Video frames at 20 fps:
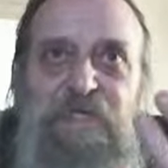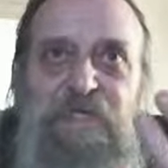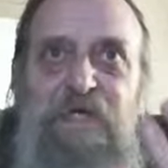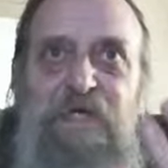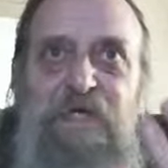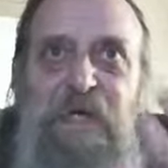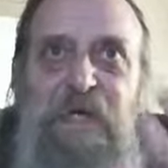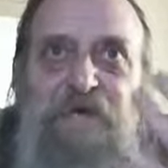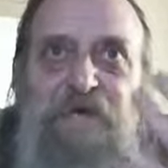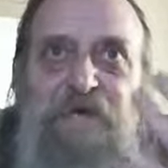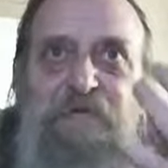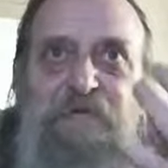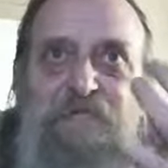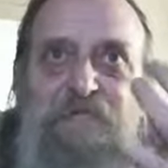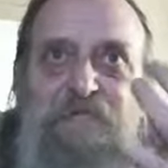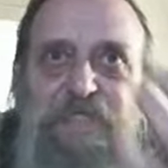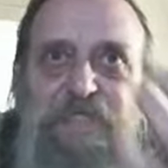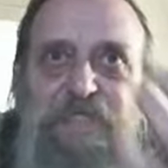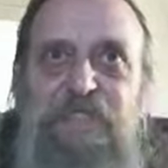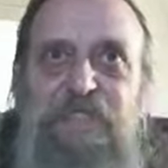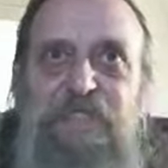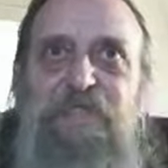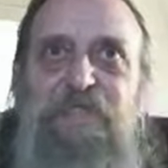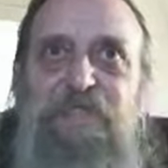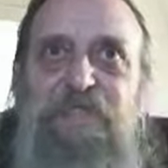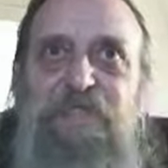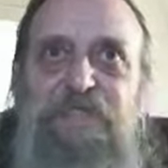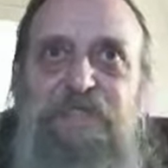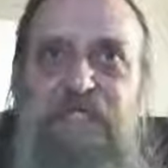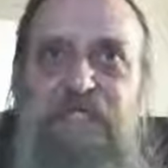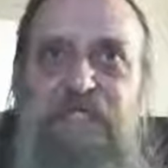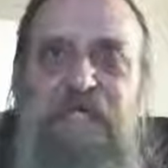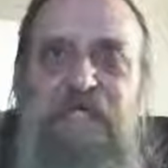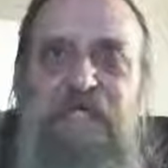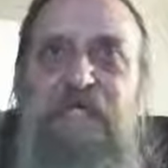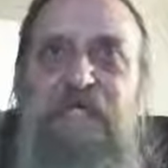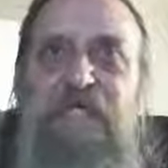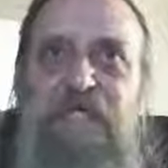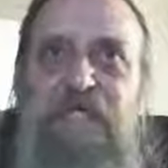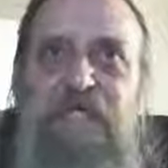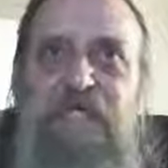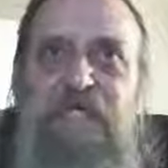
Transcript: I, I was still sinning.